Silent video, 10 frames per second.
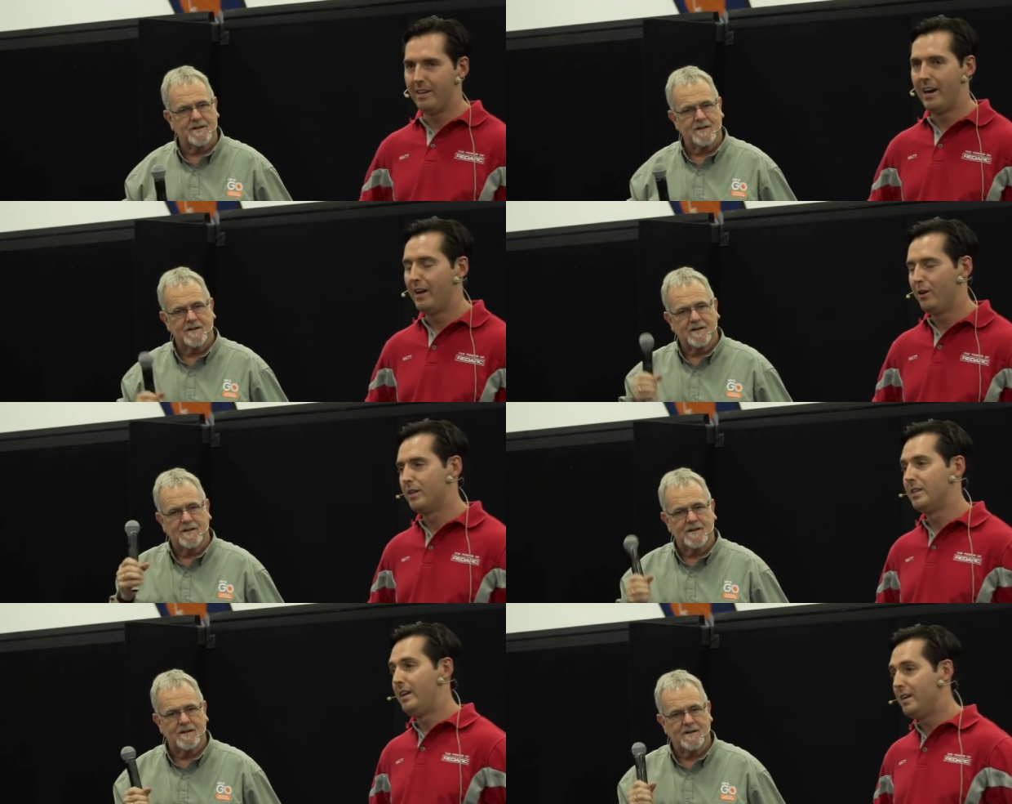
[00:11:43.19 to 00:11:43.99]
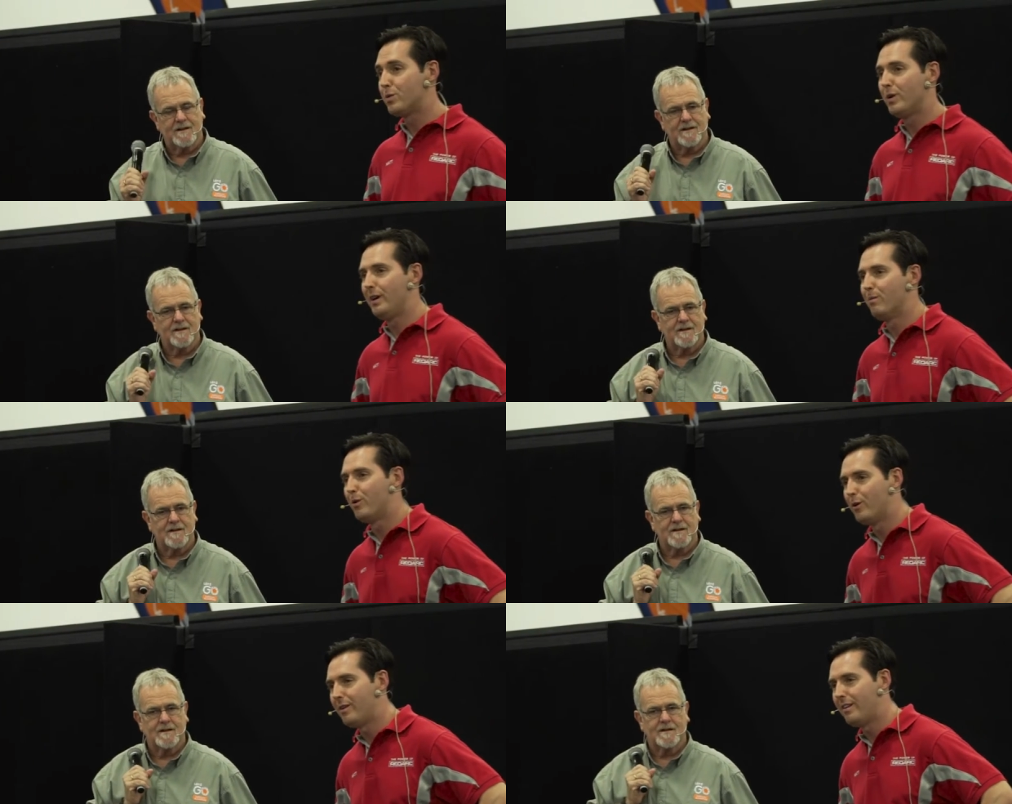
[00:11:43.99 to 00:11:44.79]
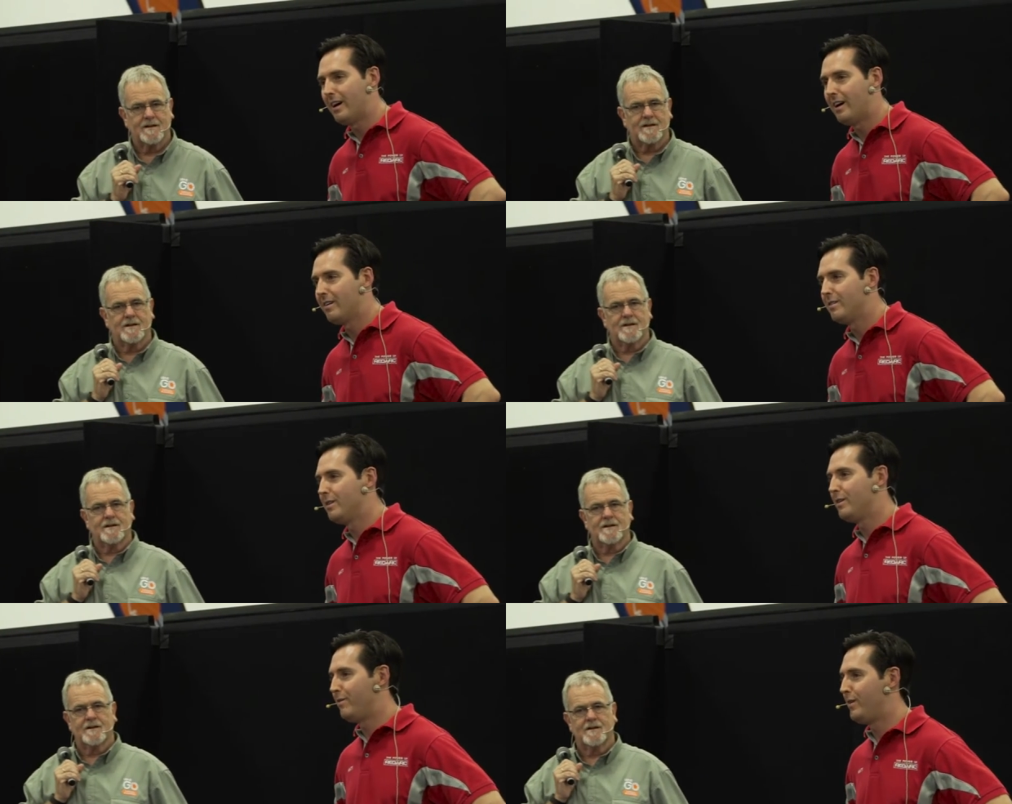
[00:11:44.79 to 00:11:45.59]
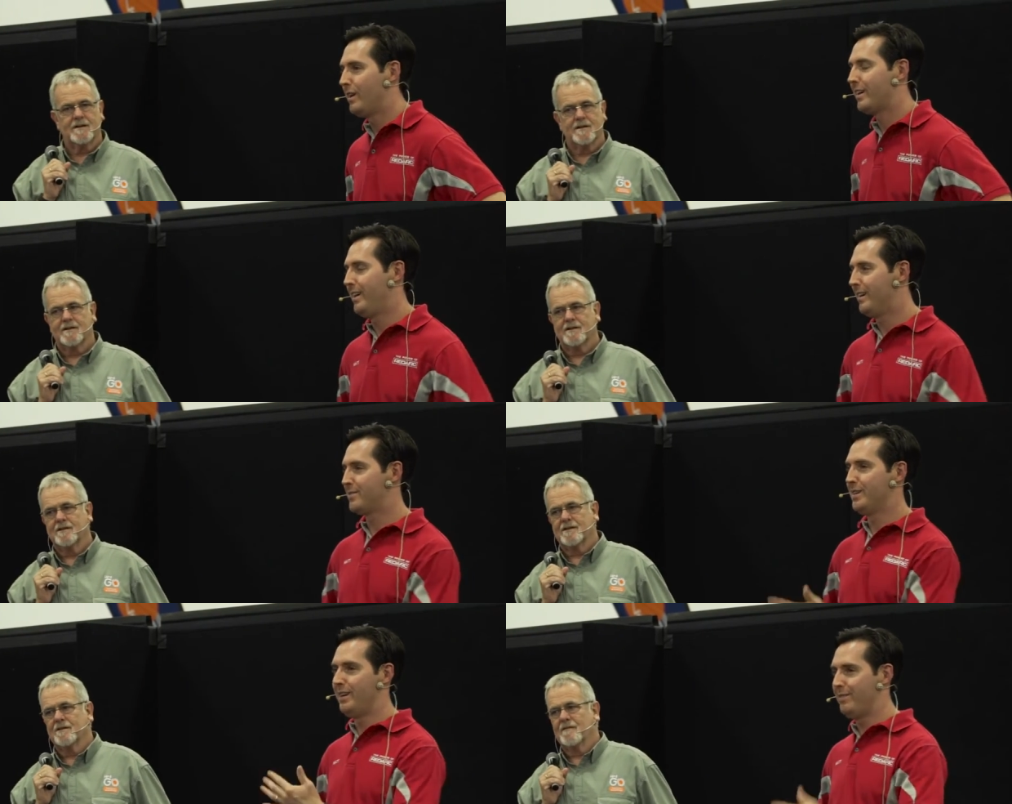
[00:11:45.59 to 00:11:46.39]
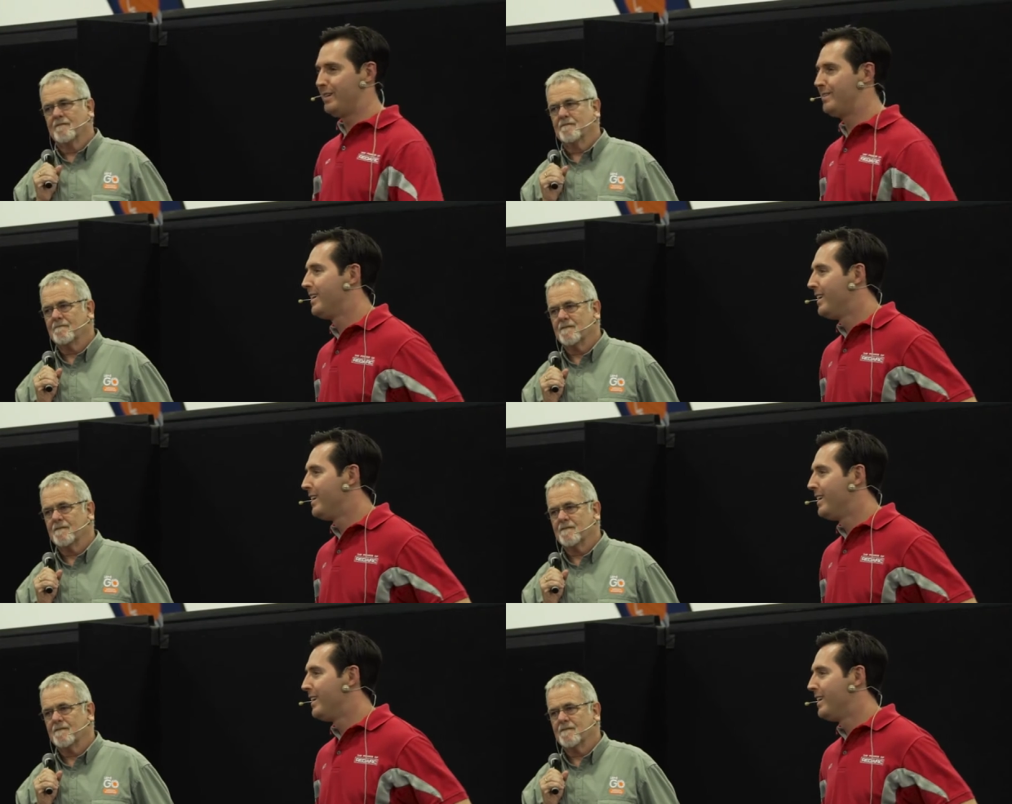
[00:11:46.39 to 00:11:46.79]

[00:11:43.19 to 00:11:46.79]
Speaker 1: No, look, it is really important. Uh, if you're lucky enough to live in,